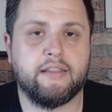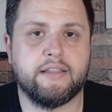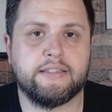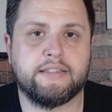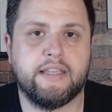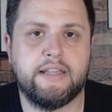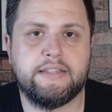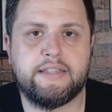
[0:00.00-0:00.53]
The
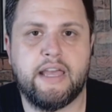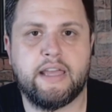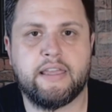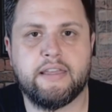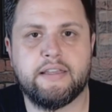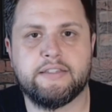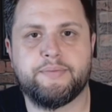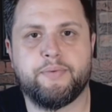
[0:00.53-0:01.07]
Slate tech
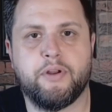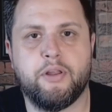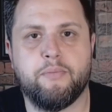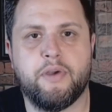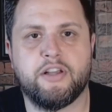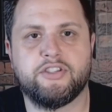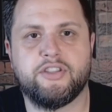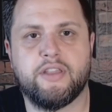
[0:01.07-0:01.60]
is pretty
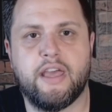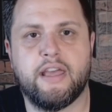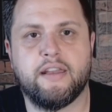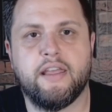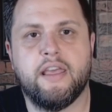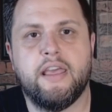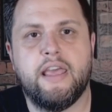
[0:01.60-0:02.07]
much that